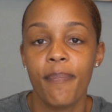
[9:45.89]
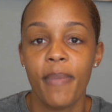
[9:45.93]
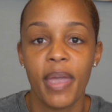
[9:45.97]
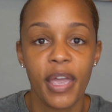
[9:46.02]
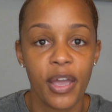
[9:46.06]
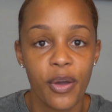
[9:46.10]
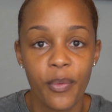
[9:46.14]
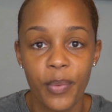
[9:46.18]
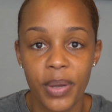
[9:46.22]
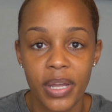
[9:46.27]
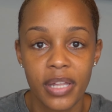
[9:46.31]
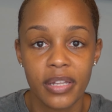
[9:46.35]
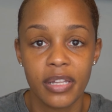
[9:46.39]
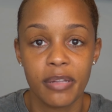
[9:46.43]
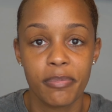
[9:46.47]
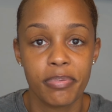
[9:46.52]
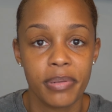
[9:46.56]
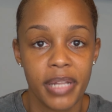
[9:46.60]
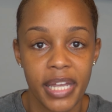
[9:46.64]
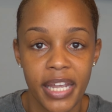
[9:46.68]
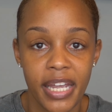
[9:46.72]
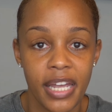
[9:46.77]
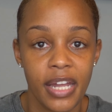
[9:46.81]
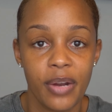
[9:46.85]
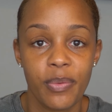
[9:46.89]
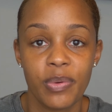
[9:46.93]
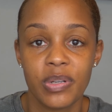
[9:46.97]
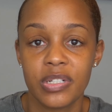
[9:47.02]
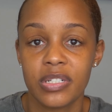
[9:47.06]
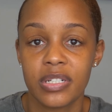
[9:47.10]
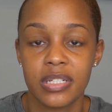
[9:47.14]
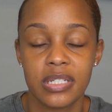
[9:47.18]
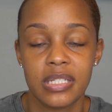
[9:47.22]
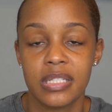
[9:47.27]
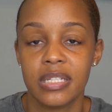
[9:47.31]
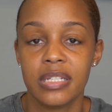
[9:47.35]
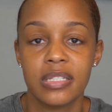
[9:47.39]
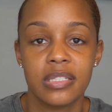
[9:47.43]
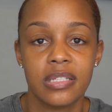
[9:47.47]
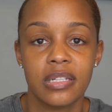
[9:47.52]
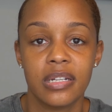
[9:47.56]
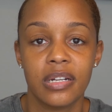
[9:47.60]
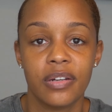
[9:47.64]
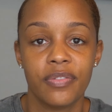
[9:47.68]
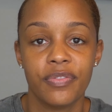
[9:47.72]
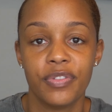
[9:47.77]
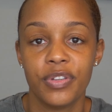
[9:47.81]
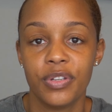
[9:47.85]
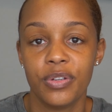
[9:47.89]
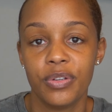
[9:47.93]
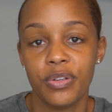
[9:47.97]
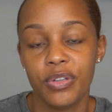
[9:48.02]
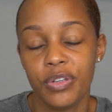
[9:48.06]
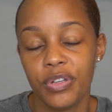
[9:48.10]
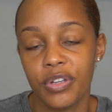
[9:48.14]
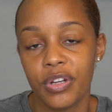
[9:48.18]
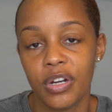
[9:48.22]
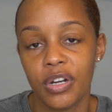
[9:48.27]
make a weekly plan, which consisted of you